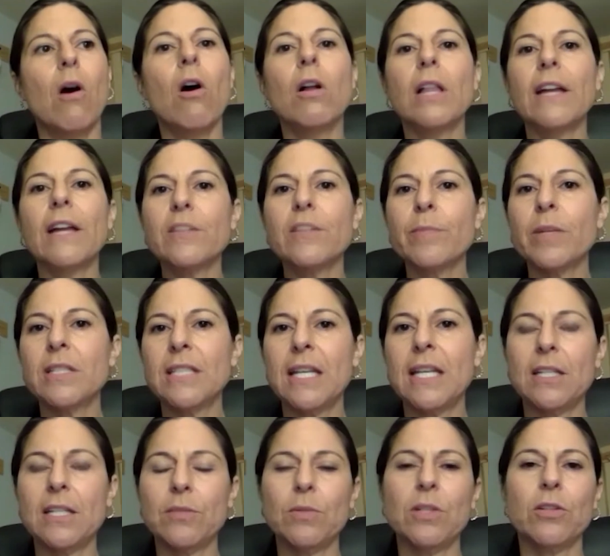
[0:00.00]
all have
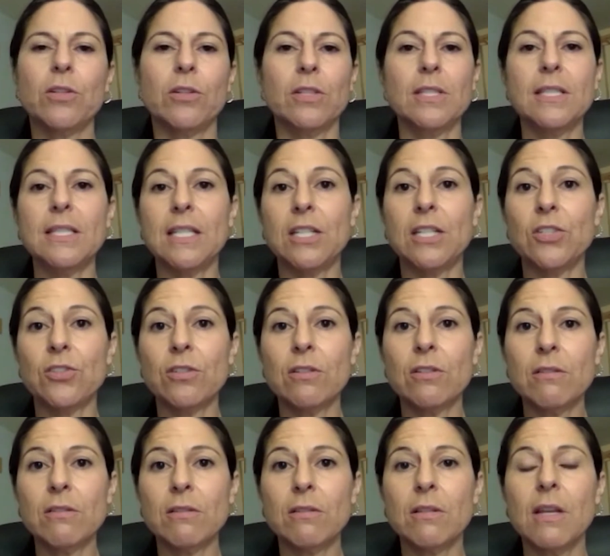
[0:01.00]
spontaneous recurrent
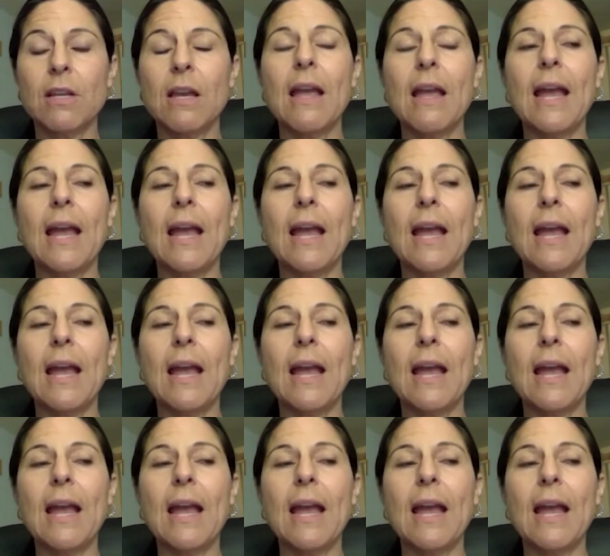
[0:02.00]
seizures,